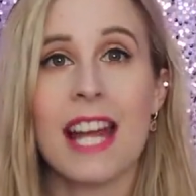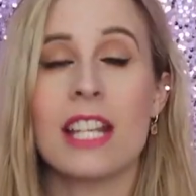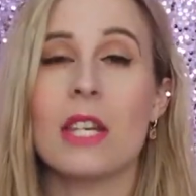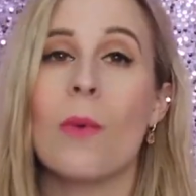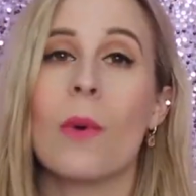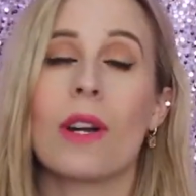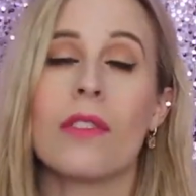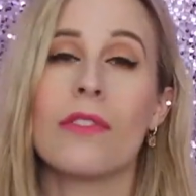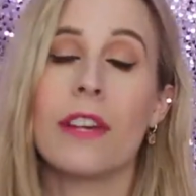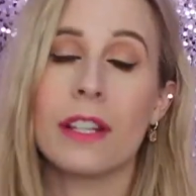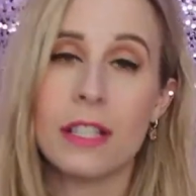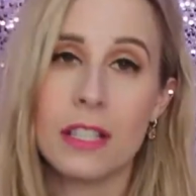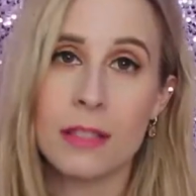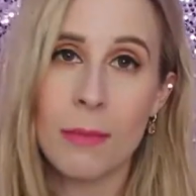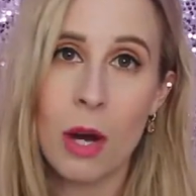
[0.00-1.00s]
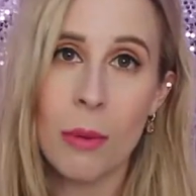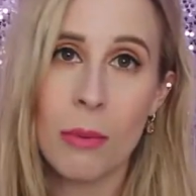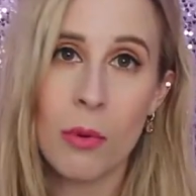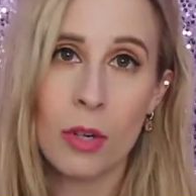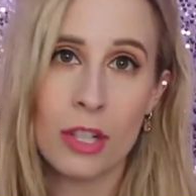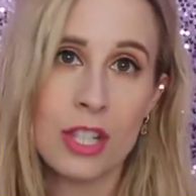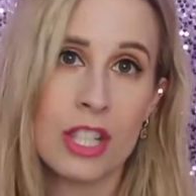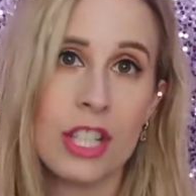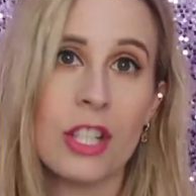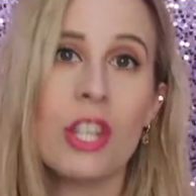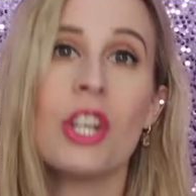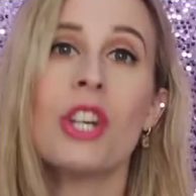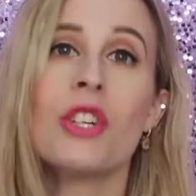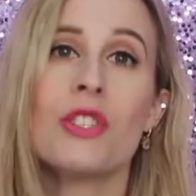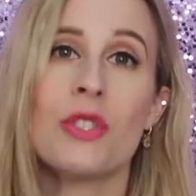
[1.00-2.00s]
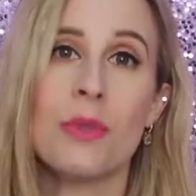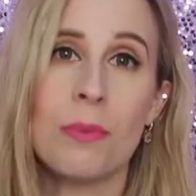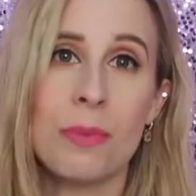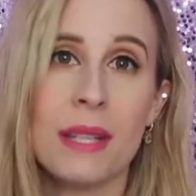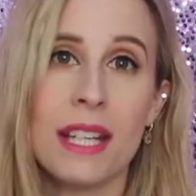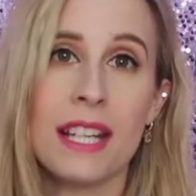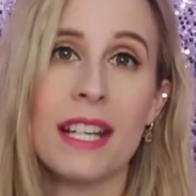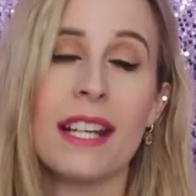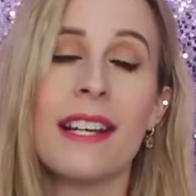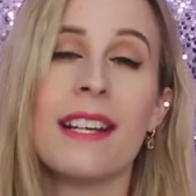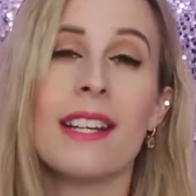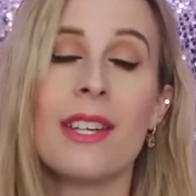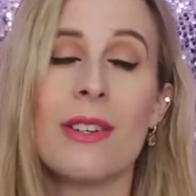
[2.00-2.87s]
and you want a very small portion to be,